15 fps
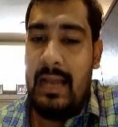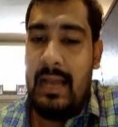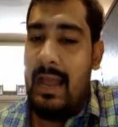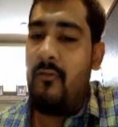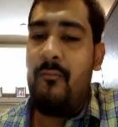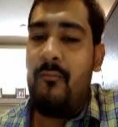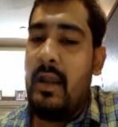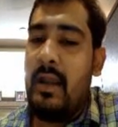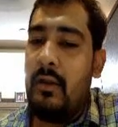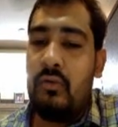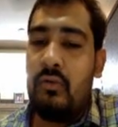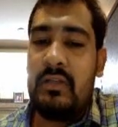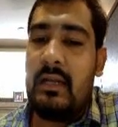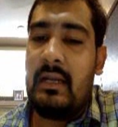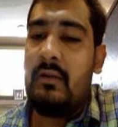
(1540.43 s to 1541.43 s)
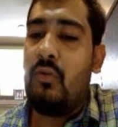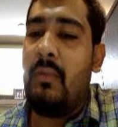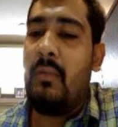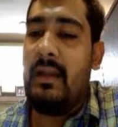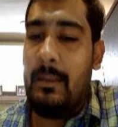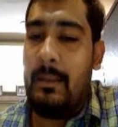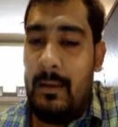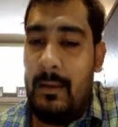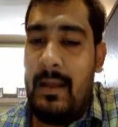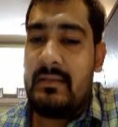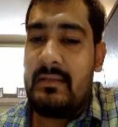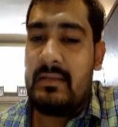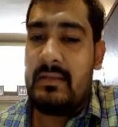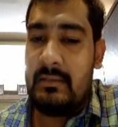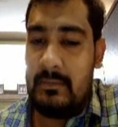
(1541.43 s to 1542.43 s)
I have made you sit into multiple
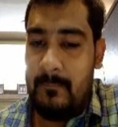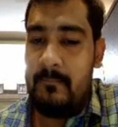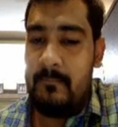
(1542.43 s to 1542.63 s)
batches.